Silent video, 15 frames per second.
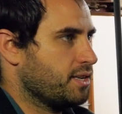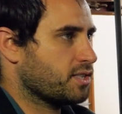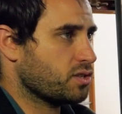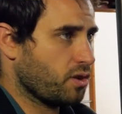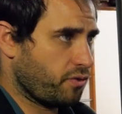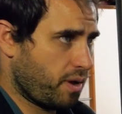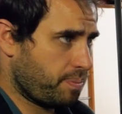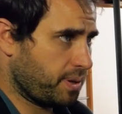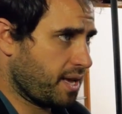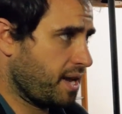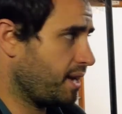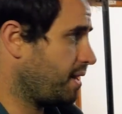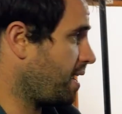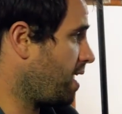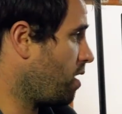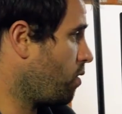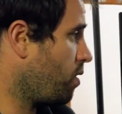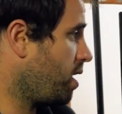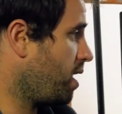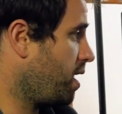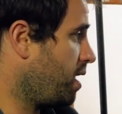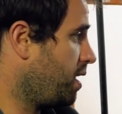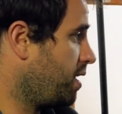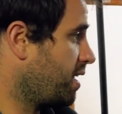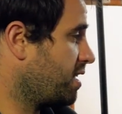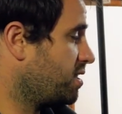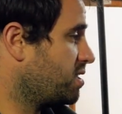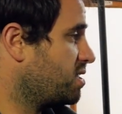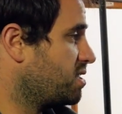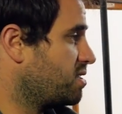so if I play it now, and
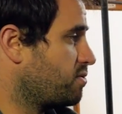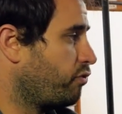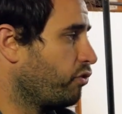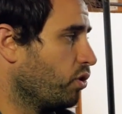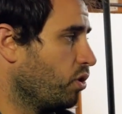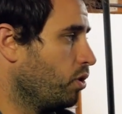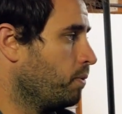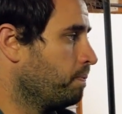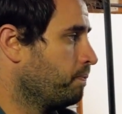again, this is full,